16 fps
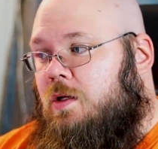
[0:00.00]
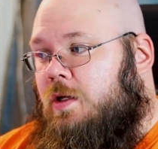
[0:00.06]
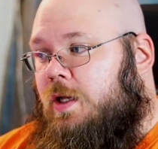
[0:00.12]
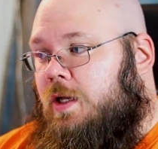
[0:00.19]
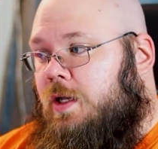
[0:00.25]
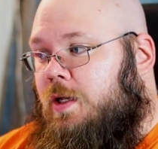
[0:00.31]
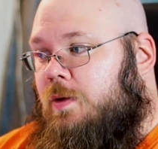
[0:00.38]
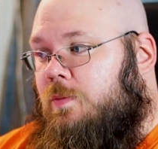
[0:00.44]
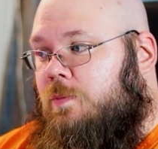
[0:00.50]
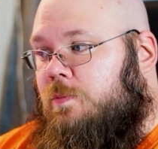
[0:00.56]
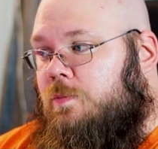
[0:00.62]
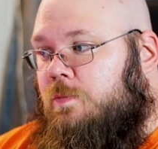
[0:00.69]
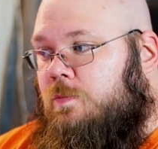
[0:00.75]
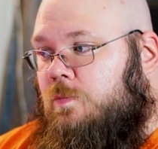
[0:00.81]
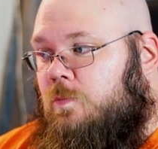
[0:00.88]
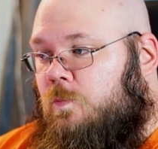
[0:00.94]
a
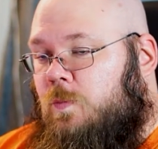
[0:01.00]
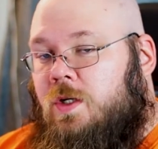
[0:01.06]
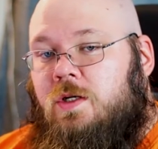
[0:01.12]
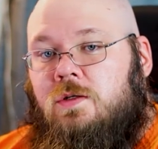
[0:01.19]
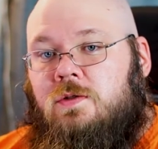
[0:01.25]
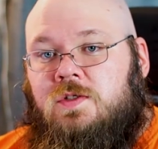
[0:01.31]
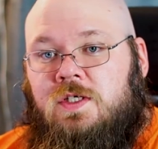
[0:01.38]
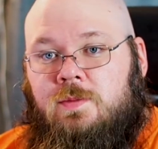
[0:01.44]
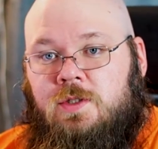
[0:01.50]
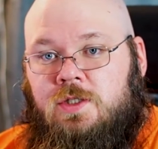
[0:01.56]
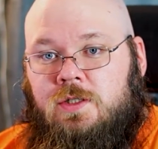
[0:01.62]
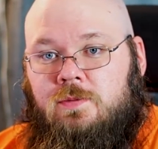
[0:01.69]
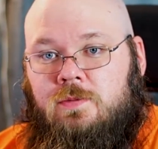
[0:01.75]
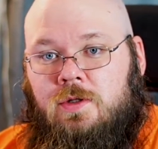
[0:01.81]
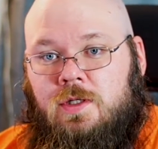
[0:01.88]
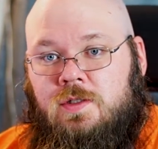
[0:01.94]
Windows
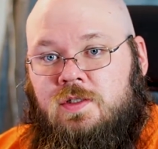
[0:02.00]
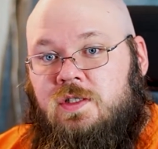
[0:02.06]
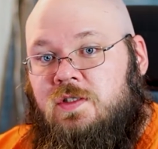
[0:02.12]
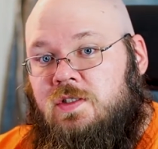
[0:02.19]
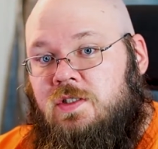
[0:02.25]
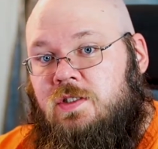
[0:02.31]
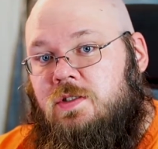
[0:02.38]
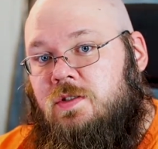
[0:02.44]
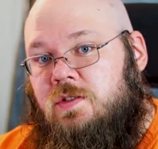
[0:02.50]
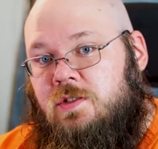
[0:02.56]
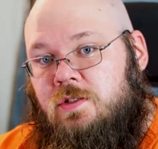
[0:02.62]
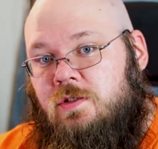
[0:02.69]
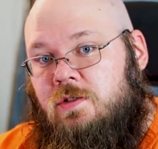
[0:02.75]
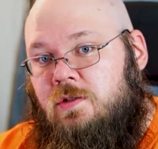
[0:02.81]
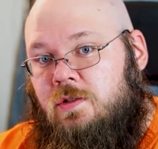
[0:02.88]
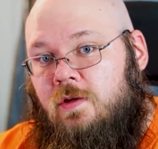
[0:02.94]
imaging process is
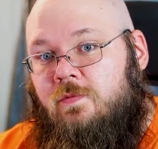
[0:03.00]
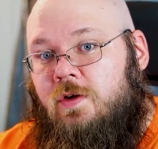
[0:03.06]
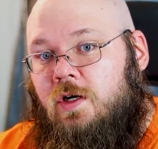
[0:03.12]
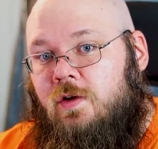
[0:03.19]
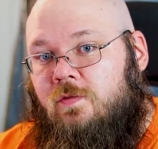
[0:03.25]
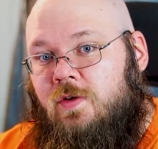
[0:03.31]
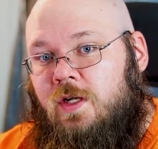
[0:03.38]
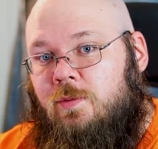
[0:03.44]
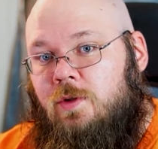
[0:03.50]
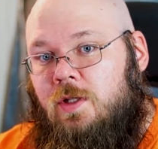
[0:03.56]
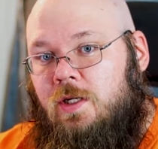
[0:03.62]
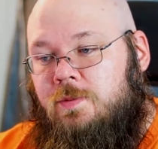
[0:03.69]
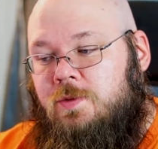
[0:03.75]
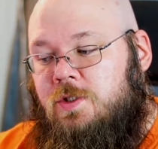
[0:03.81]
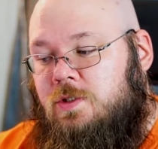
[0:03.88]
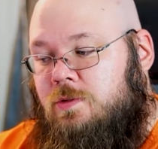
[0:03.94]
a very viable
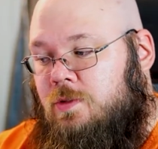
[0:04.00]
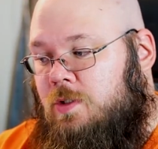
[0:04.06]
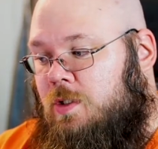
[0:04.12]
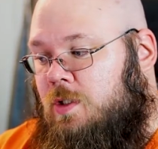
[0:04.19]
option.